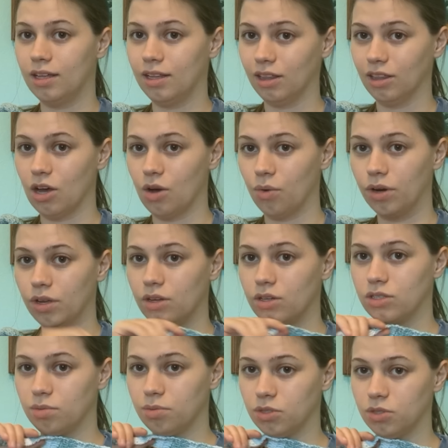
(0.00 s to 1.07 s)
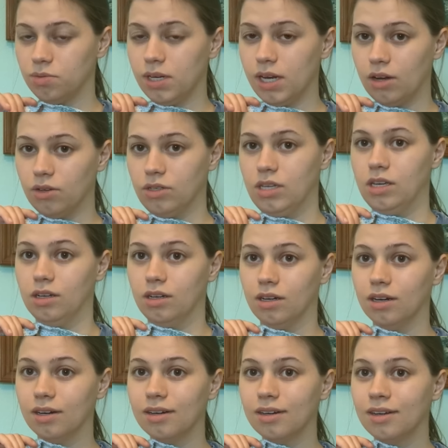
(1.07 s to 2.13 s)
lower, they're supposed to be down
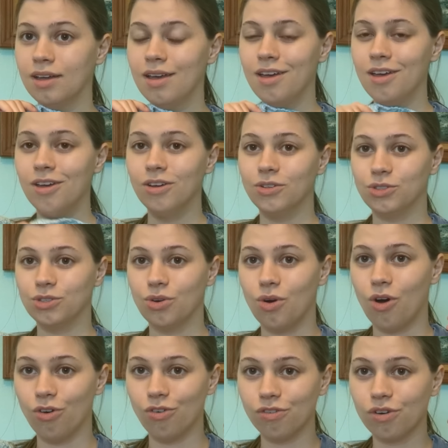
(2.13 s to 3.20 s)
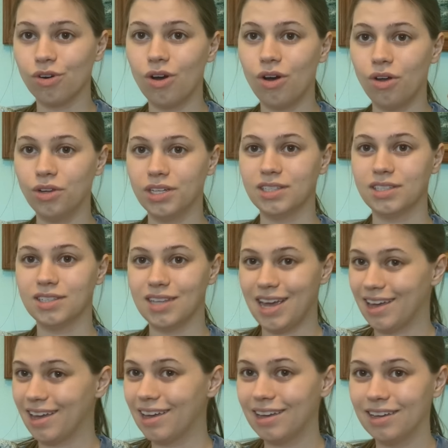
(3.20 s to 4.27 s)
here, so overall it's
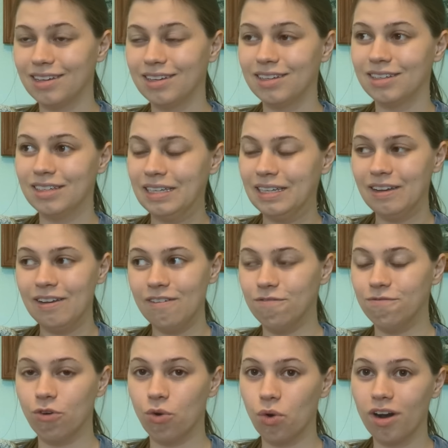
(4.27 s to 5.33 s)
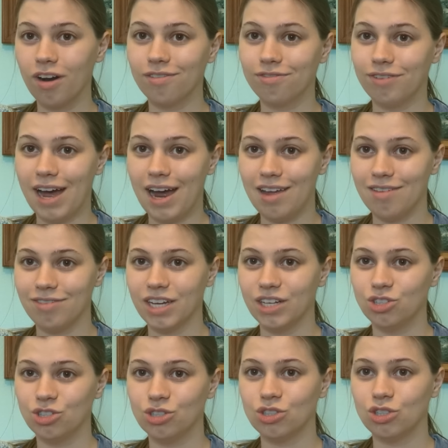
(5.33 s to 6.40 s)
like 4 or 5
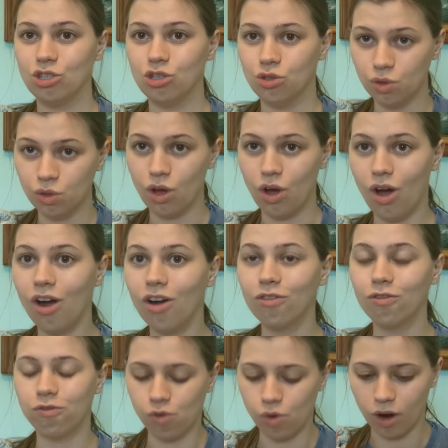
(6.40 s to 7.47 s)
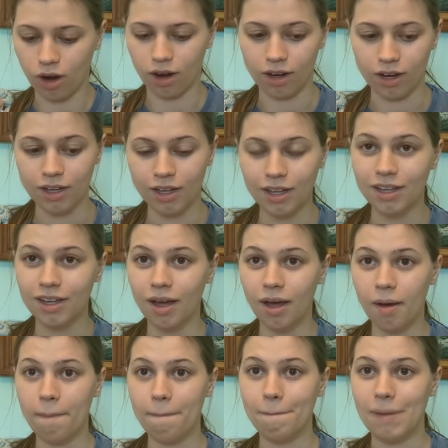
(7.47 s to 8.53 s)
inches too long for
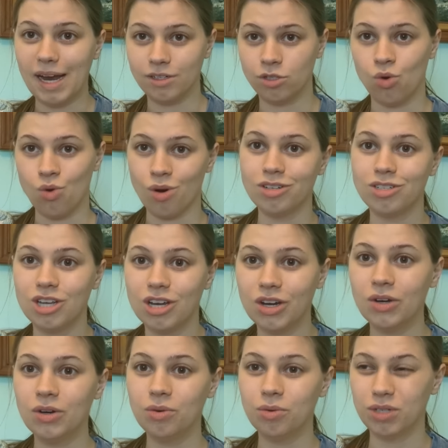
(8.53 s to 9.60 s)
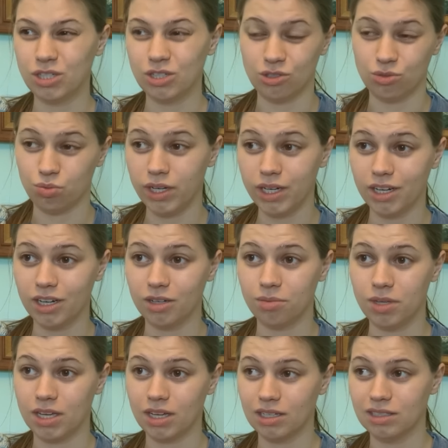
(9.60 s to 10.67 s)
my torso, which is weird
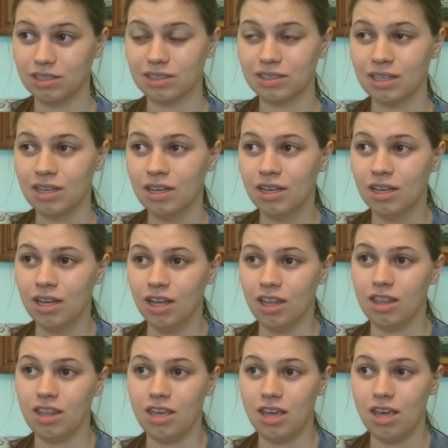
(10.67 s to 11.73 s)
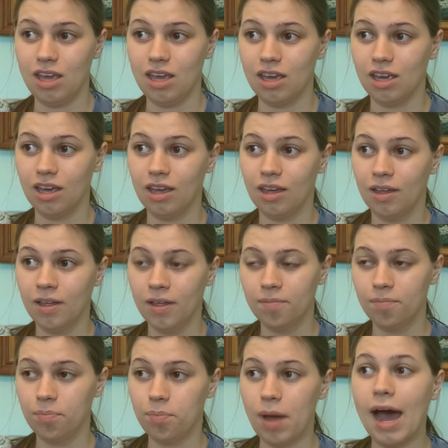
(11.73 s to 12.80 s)
because the
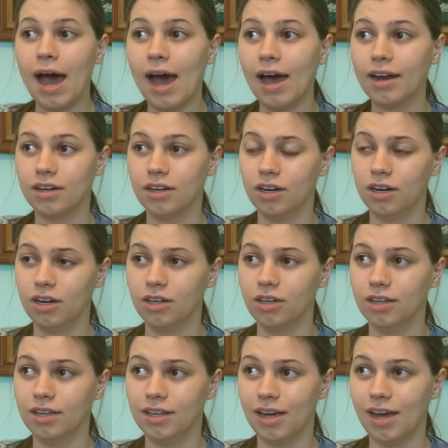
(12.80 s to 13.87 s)
pattern,